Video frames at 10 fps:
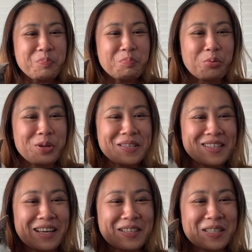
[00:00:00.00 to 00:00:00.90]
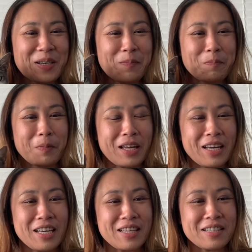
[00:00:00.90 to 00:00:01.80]
Prince likes it.
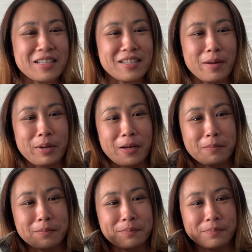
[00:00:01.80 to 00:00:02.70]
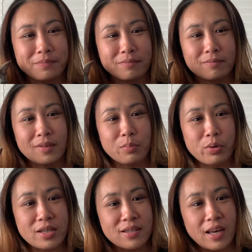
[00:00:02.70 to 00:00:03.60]
He thinks it's yummy.
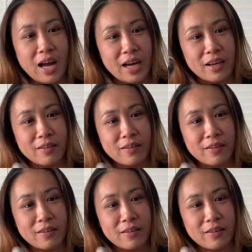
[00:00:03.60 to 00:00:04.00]
Prince, say hi.